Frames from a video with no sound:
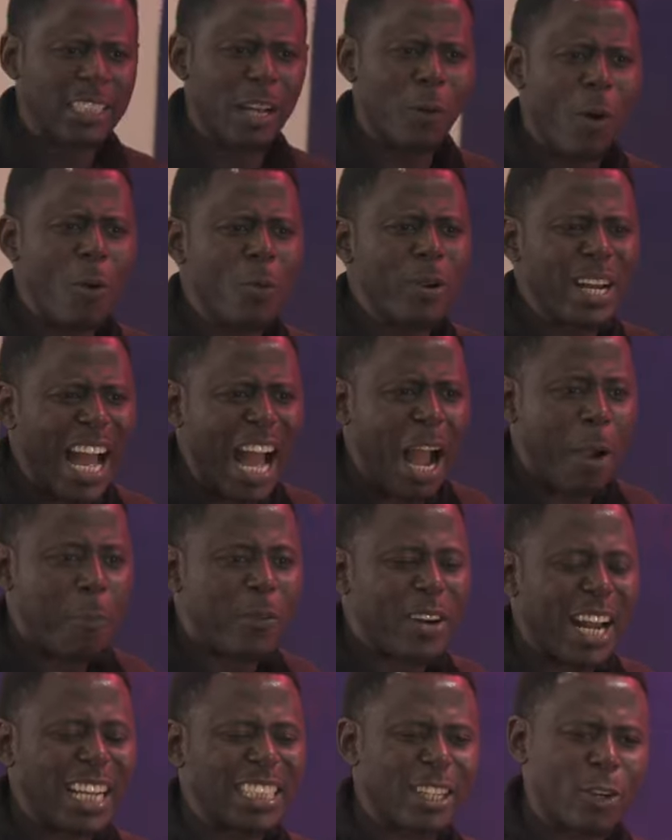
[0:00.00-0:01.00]
He said, What will now
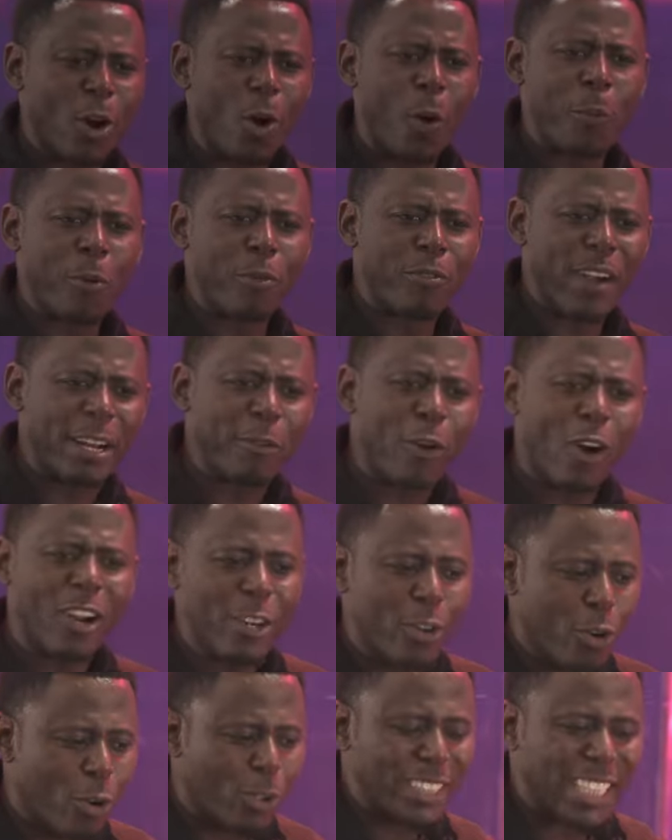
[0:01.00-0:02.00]
happen? I said, God will provide.
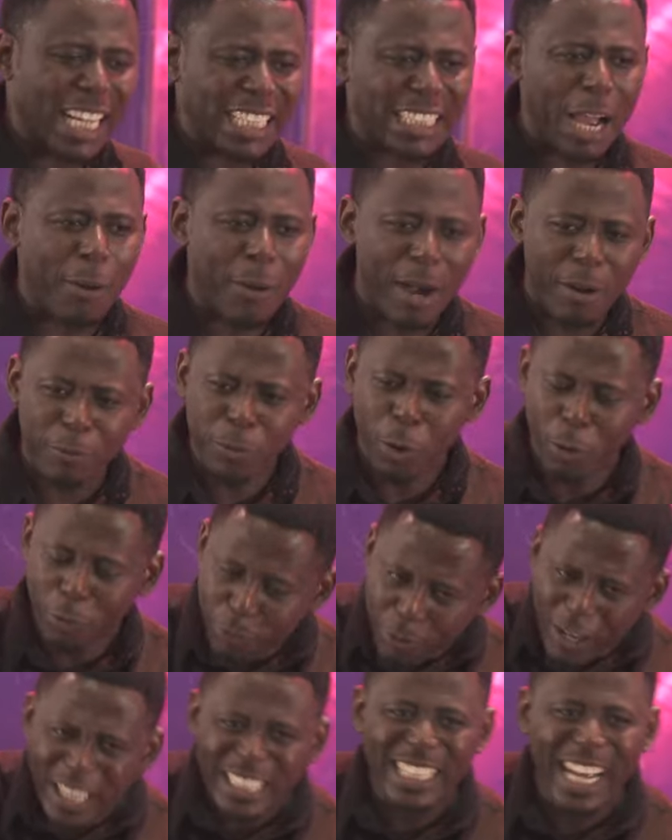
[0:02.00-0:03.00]
God knows that our, your
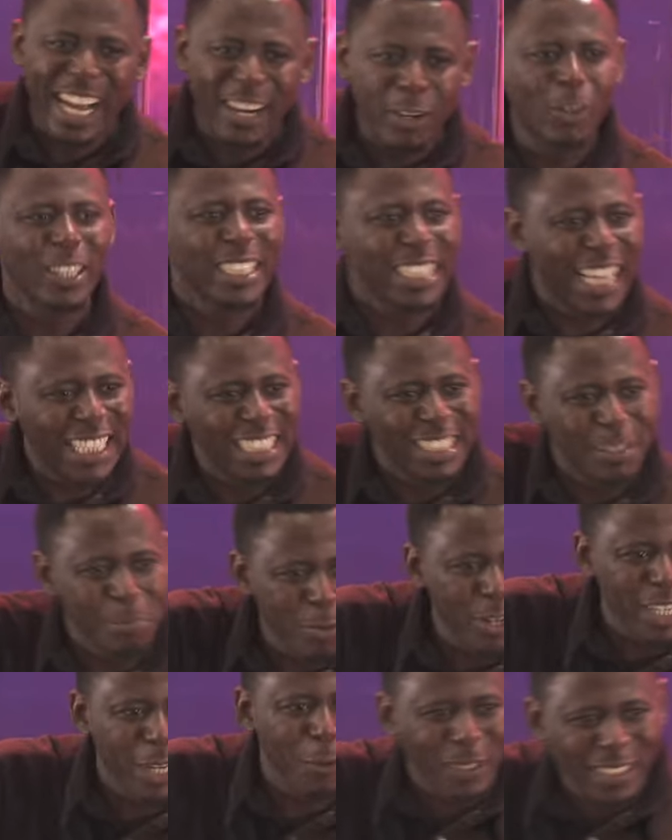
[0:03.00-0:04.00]
faith cannot get the
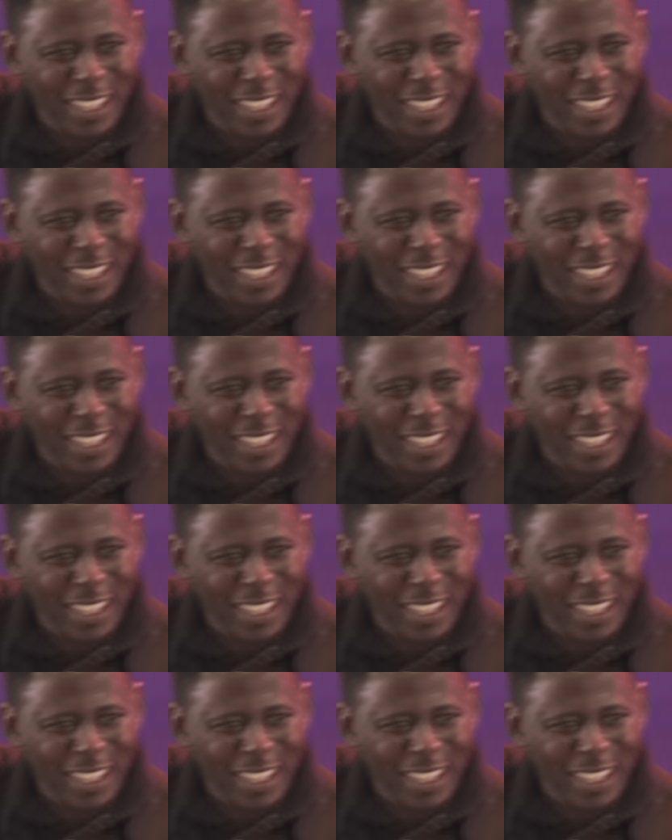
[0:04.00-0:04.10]
money